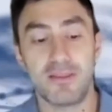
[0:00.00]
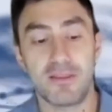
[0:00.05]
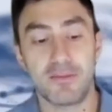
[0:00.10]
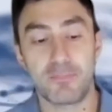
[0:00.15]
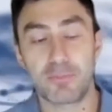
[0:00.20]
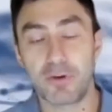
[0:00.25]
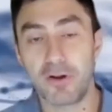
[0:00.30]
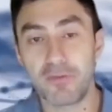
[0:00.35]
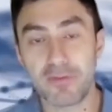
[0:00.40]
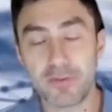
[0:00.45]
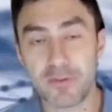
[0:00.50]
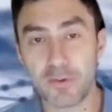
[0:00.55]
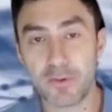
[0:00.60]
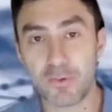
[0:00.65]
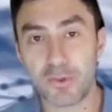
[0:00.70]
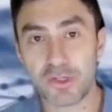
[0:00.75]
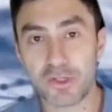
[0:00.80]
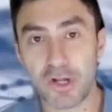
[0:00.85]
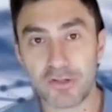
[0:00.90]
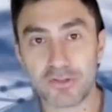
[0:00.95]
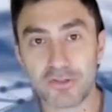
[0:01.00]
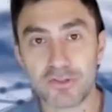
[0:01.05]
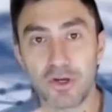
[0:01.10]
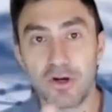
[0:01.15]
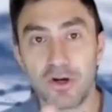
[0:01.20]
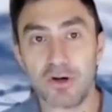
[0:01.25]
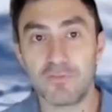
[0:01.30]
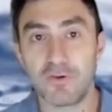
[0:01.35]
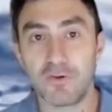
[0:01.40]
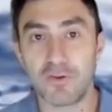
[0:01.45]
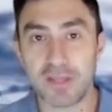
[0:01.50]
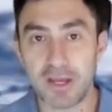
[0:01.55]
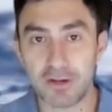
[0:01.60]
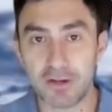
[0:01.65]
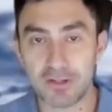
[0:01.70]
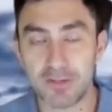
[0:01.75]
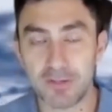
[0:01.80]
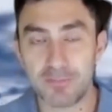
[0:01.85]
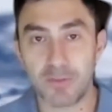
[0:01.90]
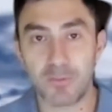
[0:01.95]
problem that we're trying to solve, or the
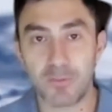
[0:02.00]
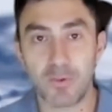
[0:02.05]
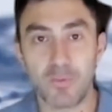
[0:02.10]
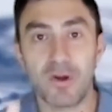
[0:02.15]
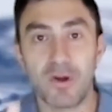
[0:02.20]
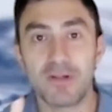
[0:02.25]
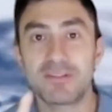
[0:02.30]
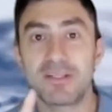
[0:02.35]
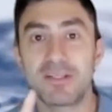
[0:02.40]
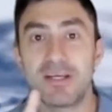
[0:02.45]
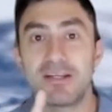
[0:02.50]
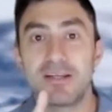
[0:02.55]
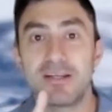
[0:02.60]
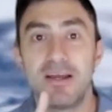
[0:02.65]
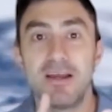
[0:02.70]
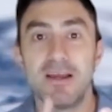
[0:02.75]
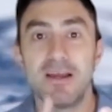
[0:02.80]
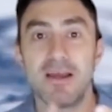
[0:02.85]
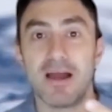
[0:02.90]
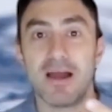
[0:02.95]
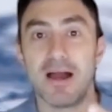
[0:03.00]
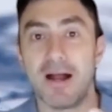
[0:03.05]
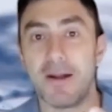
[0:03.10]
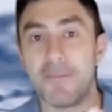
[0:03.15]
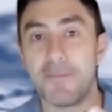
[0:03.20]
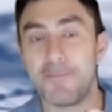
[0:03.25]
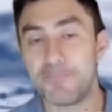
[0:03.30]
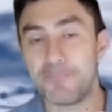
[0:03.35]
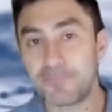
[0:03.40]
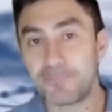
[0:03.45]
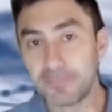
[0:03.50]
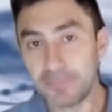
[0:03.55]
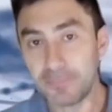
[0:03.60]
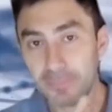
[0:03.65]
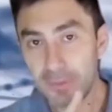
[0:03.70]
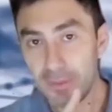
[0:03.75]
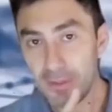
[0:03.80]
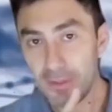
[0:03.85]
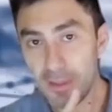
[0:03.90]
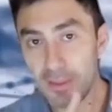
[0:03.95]
outcome that we wanted,
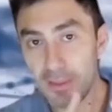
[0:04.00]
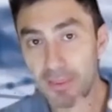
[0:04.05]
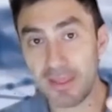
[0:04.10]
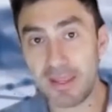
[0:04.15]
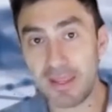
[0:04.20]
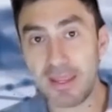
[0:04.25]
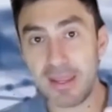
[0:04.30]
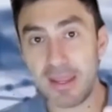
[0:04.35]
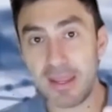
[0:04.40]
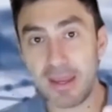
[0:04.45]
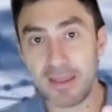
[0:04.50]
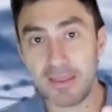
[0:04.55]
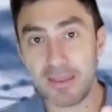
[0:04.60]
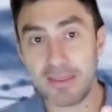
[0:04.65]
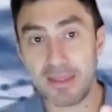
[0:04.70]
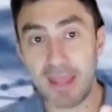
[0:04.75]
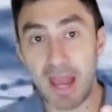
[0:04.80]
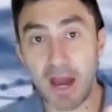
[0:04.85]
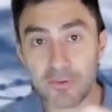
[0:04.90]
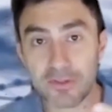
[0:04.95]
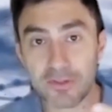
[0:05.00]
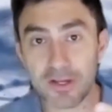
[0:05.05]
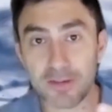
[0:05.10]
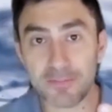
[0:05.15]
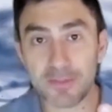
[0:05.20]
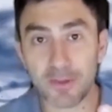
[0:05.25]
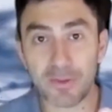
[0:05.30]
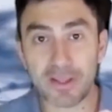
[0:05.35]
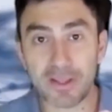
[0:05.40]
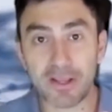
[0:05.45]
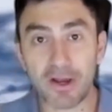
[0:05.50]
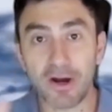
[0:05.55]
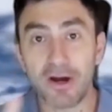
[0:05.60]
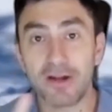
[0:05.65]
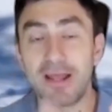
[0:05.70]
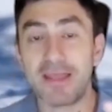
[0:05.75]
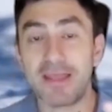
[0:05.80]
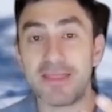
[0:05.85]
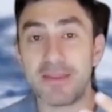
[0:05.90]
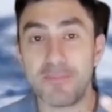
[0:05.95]
the outcome that we
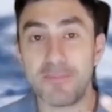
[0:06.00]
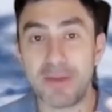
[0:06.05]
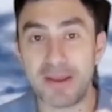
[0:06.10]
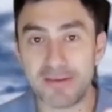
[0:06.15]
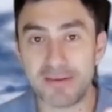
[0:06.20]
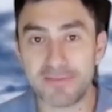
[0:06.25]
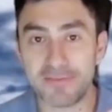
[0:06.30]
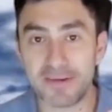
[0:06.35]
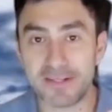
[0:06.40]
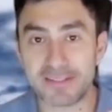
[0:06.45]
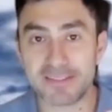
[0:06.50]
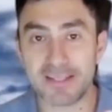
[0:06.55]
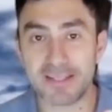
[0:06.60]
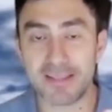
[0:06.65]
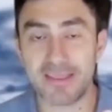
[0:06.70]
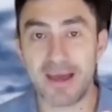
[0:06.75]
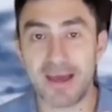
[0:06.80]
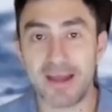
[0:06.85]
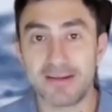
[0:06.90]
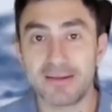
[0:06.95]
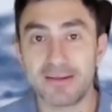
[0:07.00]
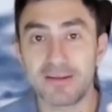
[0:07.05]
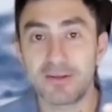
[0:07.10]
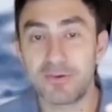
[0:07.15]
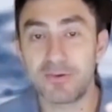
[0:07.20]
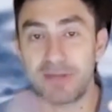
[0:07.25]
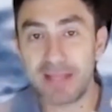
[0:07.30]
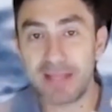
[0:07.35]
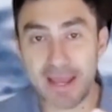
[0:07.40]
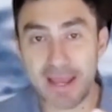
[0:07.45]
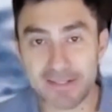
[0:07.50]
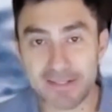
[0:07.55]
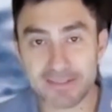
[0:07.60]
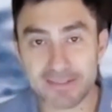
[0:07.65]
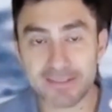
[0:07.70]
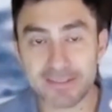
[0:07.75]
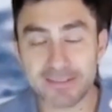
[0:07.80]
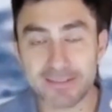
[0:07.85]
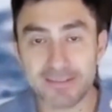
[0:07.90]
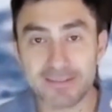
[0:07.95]
got, and the benefits that
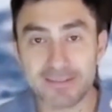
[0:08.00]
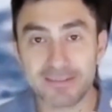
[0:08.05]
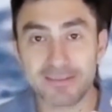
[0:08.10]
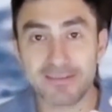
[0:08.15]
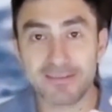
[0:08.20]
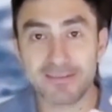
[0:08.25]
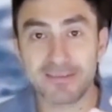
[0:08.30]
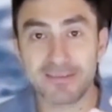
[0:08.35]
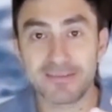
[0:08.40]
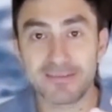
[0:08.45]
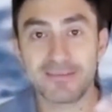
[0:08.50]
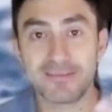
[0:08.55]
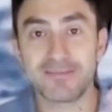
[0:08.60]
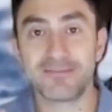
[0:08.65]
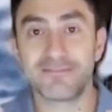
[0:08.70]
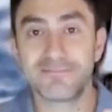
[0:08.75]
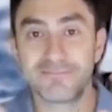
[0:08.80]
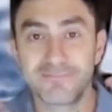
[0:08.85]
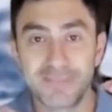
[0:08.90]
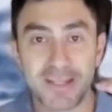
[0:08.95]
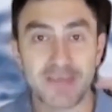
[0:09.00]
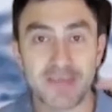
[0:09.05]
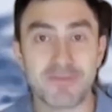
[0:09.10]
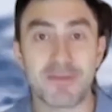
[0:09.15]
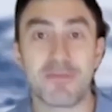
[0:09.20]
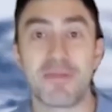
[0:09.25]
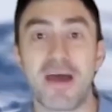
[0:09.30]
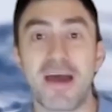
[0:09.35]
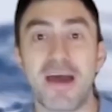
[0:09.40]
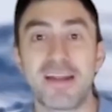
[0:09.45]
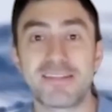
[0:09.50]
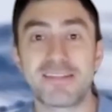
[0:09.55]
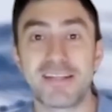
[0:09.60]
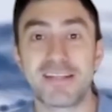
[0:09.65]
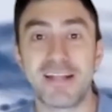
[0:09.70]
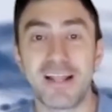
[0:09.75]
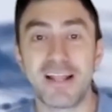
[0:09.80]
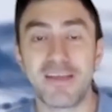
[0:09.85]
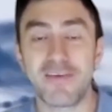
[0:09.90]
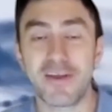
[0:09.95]
creates. Give them that as an
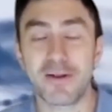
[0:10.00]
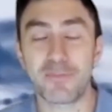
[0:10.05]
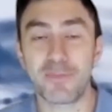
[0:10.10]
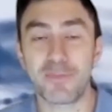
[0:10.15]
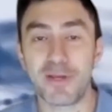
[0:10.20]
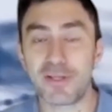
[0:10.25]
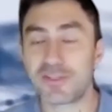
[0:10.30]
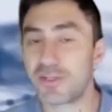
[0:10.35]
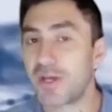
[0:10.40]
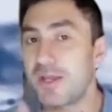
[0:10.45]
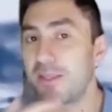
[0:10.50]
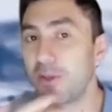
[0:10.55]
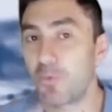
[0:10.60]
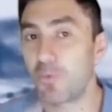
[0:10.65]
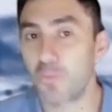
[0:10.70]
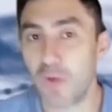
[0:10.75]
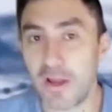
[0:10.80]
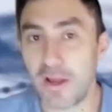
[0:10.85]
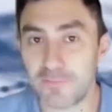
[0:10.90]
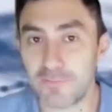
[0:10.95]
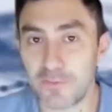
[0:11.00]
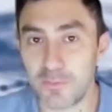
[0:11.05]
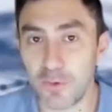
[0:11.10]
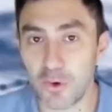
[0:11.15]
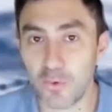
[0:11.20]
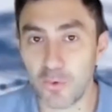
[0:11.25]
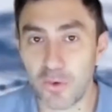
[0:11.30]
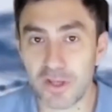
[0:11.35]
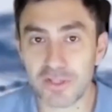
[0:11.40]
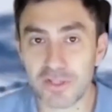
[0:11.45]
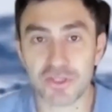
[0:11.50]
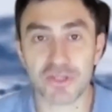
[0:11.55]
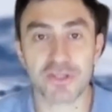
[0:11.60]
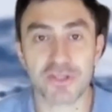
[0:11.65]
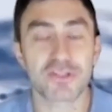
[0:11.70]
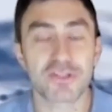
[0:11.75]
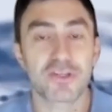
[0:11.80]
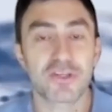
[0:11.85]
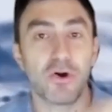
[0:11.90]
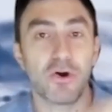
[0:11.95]
elevator pitch, and then wait for more
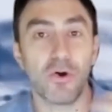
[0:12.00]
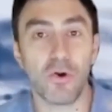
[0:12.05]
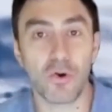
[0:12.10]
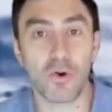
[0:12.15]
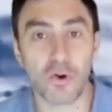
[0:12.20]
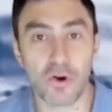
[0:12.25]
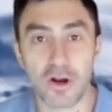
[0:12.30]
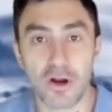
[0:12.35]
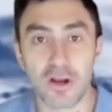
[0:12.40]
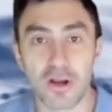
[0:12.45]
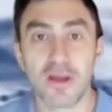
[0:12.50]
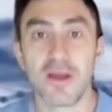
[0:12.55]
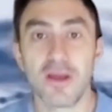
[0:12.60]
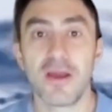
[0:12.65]
questions, or